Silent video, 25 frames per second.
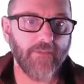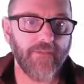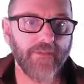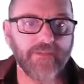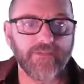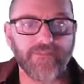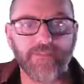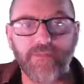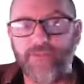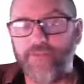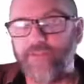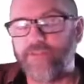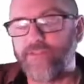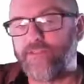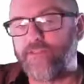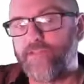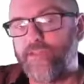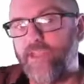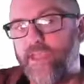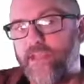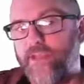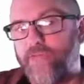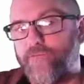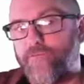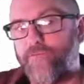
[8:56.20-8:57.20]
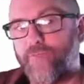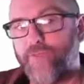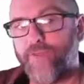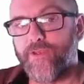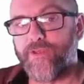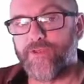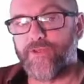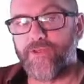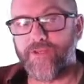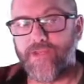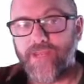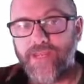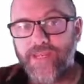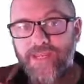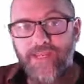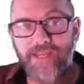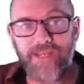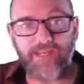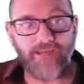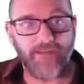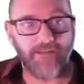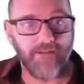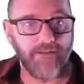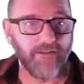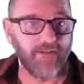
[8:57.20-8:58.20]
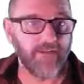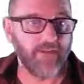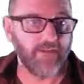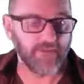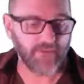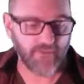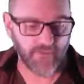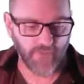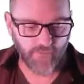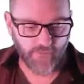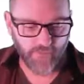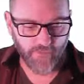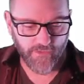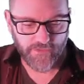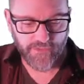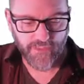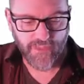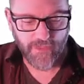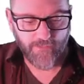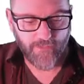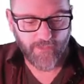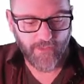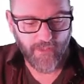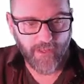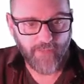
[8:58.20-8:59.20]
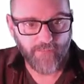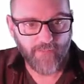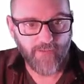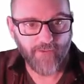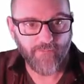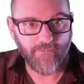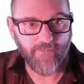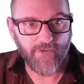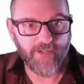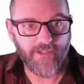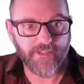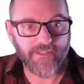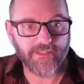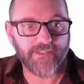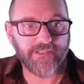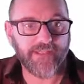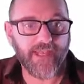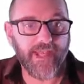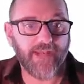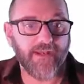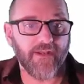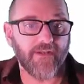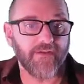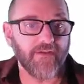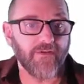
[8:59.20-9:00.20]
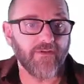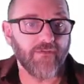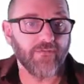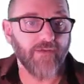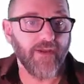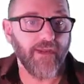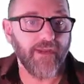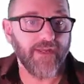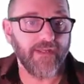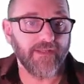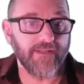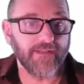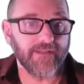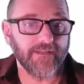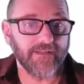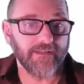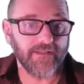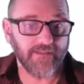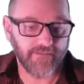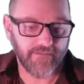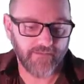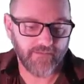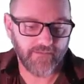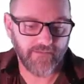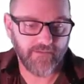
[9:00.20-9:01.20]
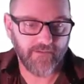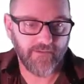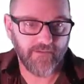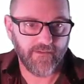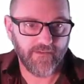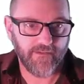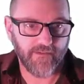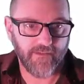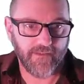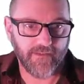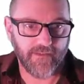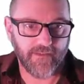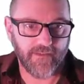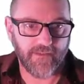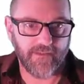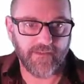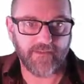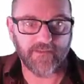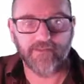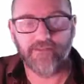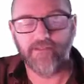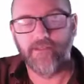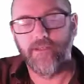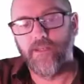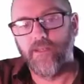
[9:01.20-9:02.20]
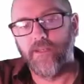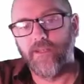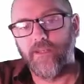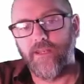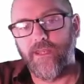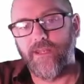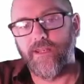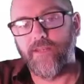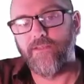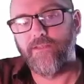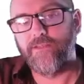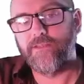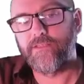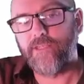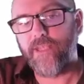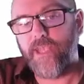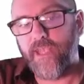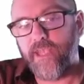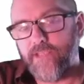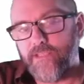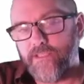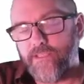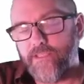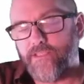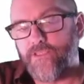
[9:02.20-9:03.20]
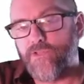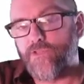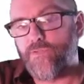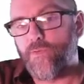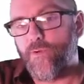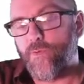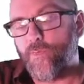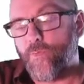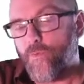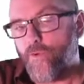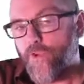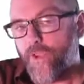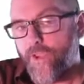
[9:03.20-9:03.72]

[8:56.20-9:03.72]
these methods to get information in. So for example, I might want to set a new radius like this. And in this case, this is what